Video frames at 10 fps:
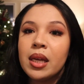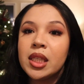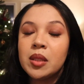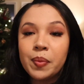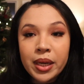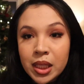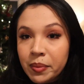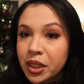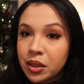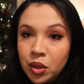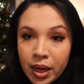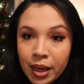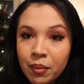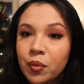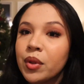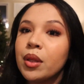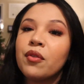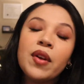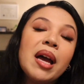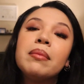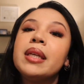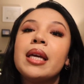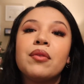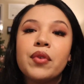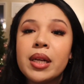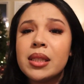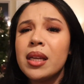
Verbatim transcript: Spend as much time with your family and friends,